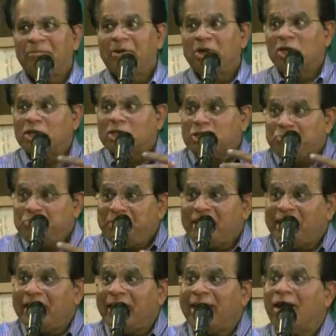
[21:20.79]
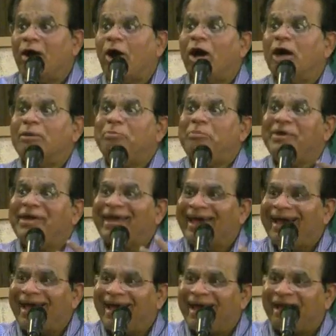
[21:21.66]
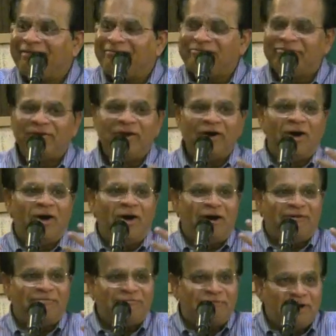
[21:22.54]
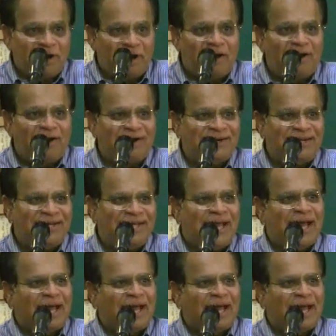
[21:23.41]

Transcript: but you're speaking on behalf of God.